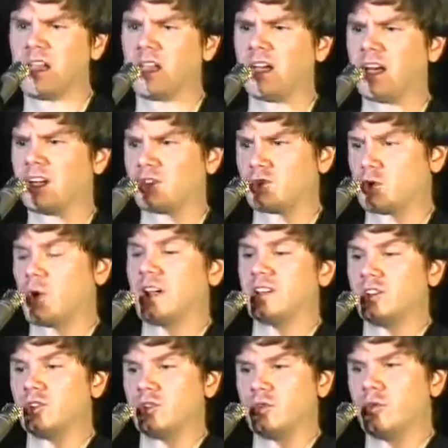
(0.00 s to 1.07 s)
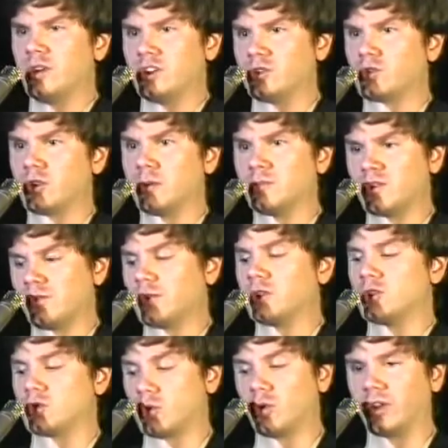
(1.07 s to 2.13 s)
uh, trying to do in terms of
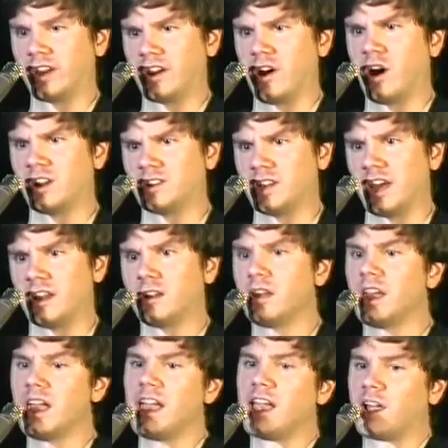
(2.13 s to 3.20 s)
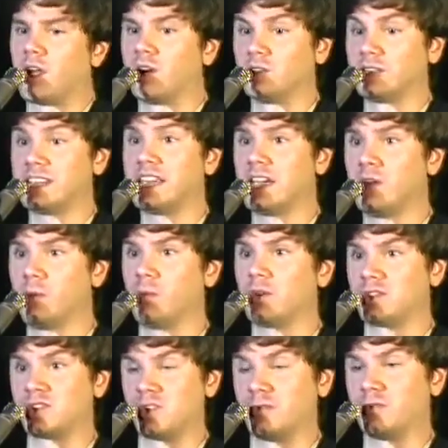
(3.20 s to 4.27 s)
controlling content. CALEA
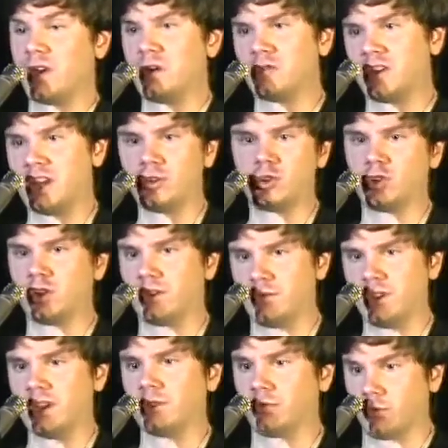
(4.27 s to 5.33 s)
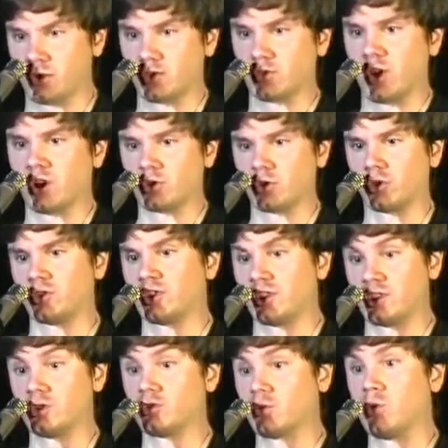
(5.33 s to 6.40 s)
was the foundation of the infrastructure to
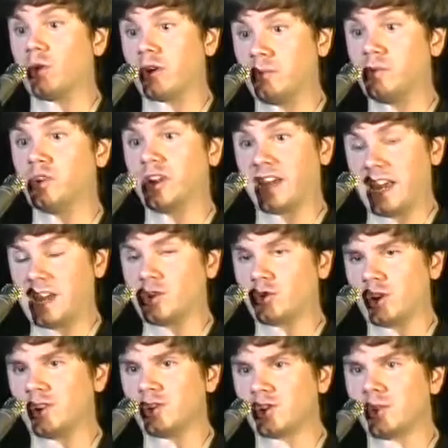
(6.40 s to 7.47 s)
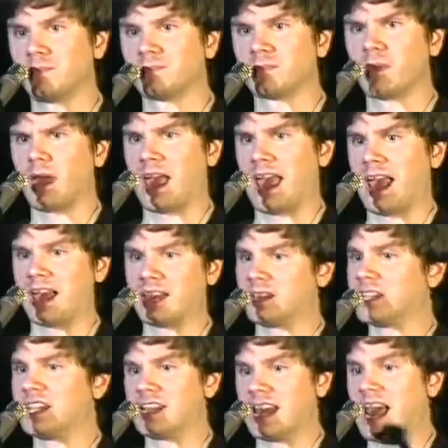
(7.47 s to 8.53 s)
control communications, and
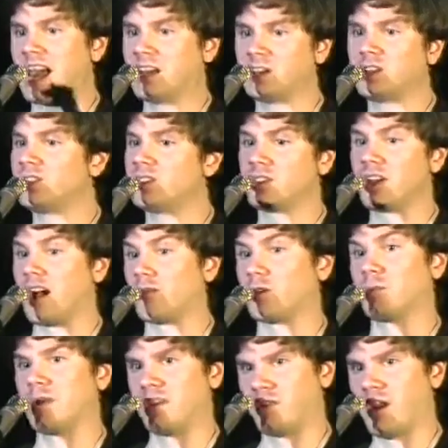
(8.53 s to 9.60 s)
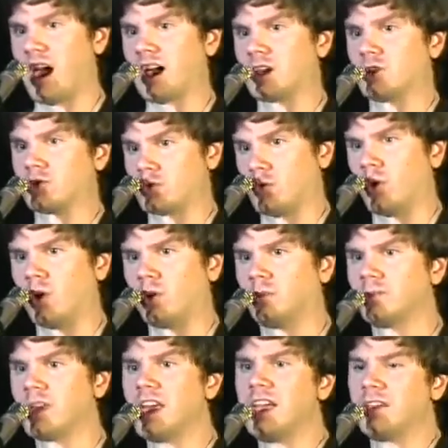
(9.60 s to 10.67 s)
it handed the government that control.
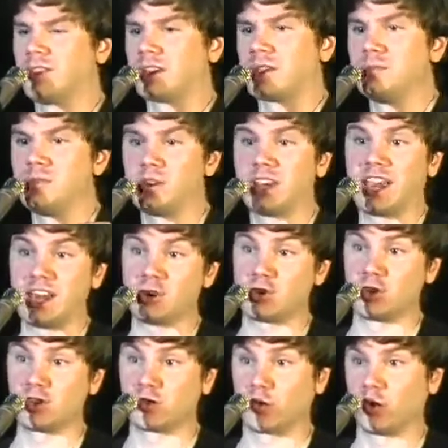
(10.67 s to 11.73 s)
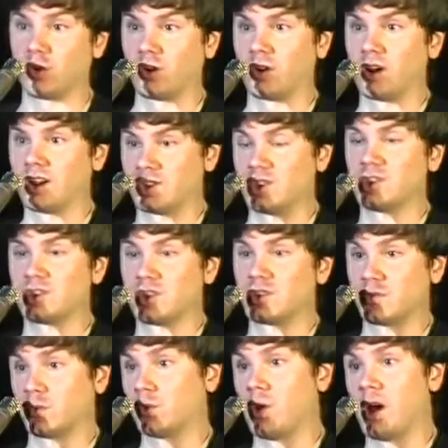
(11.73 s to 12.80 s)
The Communications for Assistance
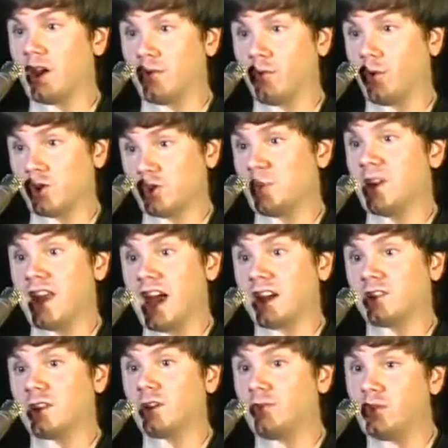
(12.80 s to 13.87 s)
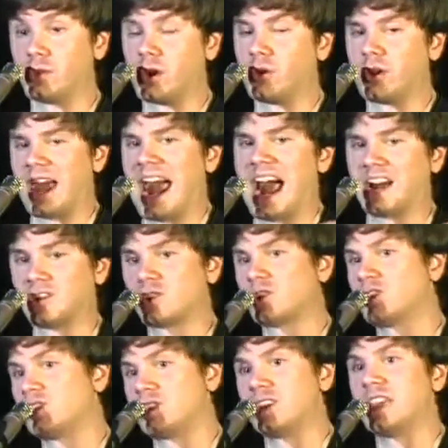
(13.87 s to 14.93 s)
for Law Enforcement Act, and if you go to
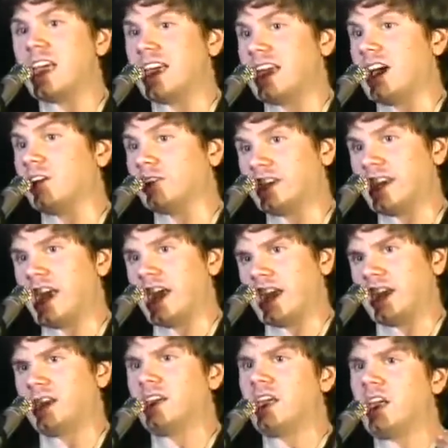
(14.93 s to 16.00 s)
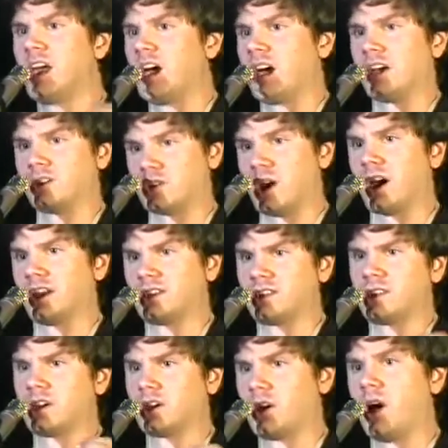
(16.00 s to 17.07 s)
askcalea.com,
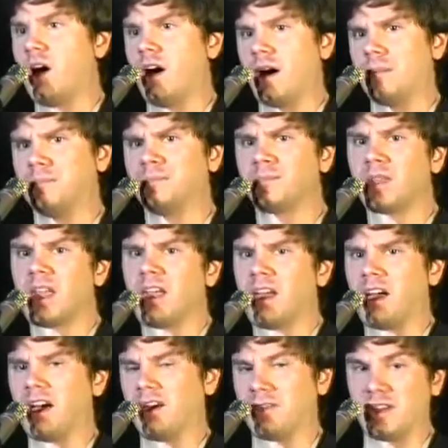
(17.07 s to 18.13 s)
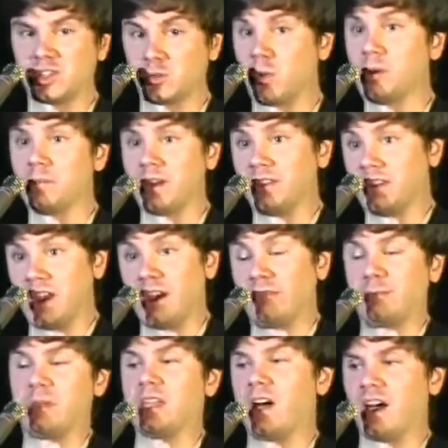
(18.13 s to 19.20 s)
uh, uh, that's run by the
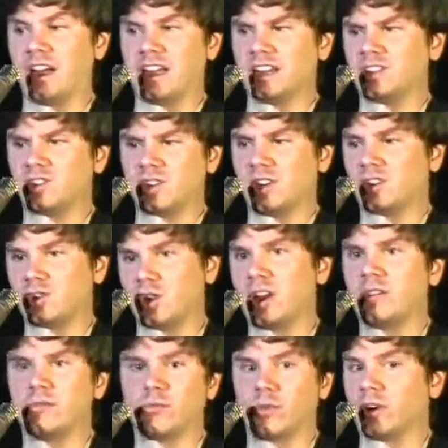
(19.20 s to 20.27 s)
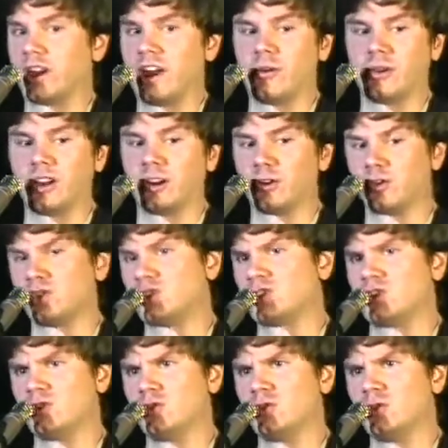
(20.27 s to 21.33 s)
FBI. It's a site for carriers
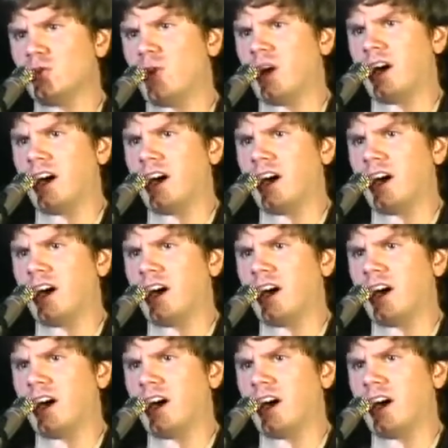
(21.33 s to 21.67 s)
to uh,